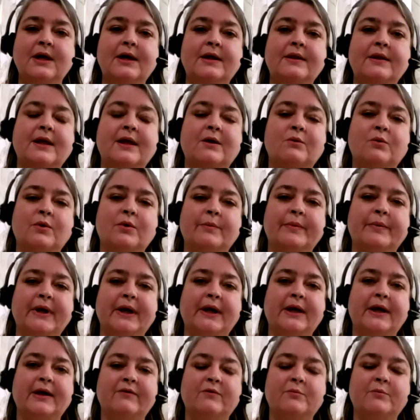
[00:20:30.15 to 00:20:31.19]
that were being
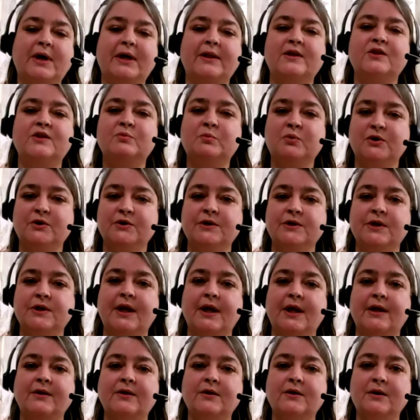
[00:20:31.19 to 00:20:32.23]
given by this
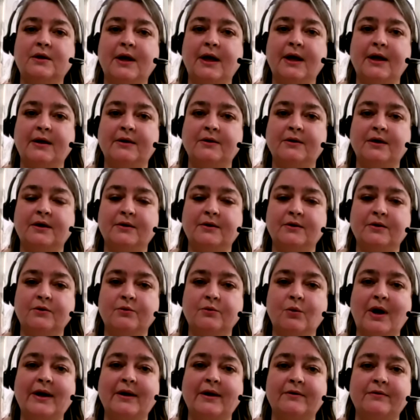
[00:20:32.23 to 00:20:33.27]
person and their
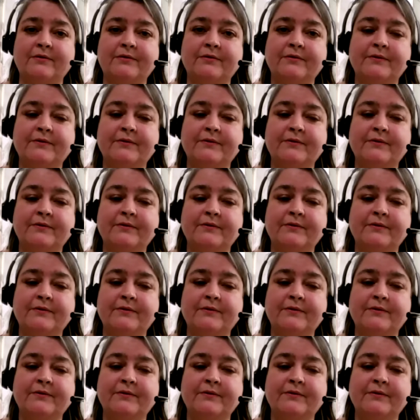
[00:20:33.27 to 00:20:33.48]
wife.